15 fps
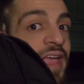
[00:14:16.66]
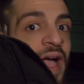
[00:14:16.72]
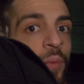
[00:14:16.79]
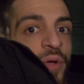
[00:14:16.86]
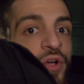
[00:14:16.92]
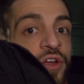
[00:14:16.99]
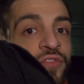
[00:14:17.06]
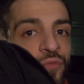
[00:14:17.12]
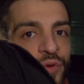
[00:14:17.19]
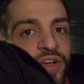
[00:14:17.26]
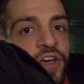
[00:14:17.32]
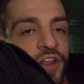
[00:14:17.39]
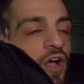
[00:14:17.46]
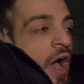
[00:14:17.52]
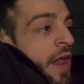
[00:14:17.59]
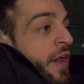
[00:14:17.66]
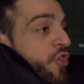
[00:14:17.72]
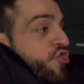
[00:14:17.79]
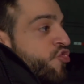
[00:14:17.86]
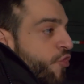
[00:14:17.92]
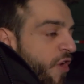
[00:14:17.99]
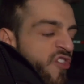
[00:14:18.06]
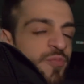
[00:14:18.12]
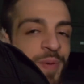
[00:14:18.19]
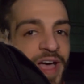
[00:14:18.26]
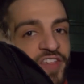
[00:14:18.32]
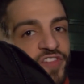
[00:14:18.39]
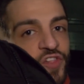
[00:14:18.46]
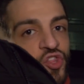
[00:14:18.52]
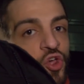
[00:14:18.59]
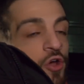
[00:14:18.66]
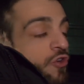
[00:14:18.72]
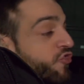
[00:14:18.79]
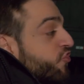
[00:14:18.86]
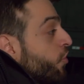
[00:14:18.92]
Yeah, we could have we could have gotten a trespassing charge.